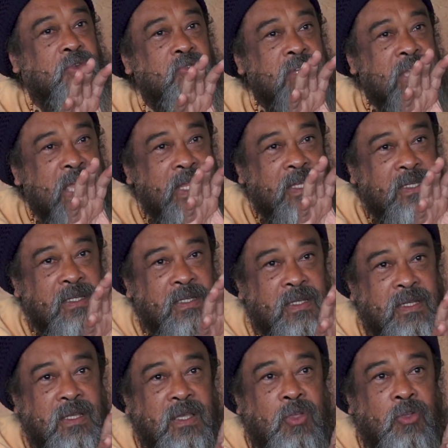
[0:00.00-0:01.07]

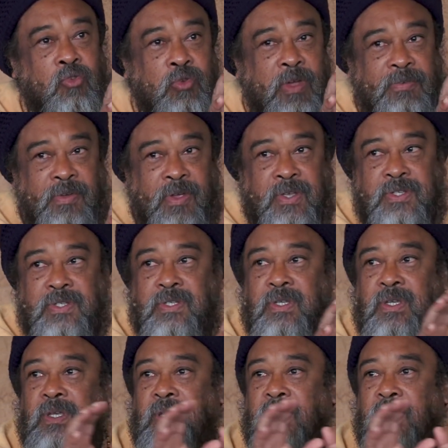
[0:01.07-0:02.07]
created rivers